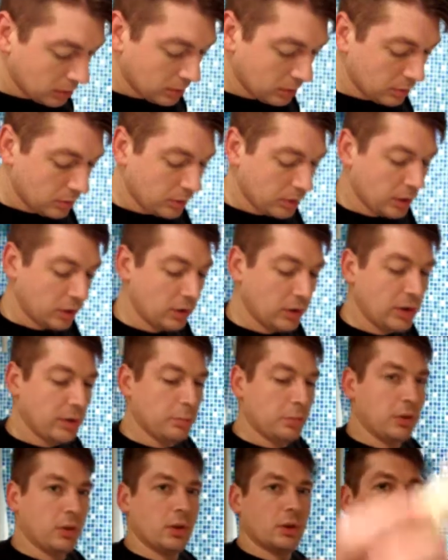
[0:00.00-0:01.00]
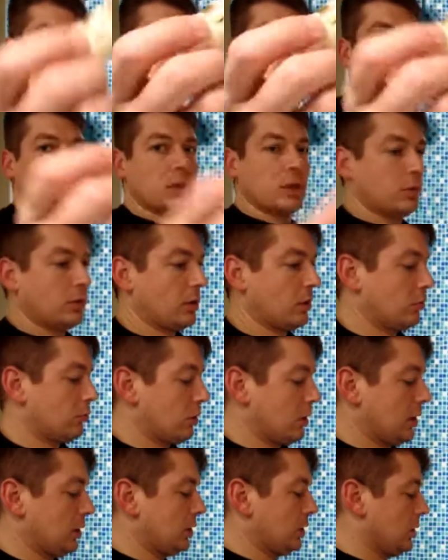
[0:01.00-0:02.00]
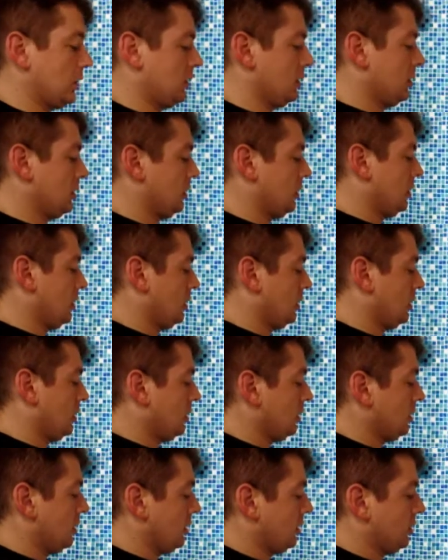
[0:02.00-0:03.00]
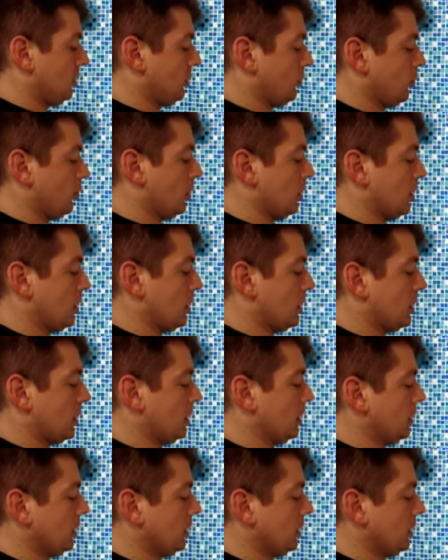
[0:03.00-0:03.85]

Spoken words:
Just going to dip the tips of the brush in some water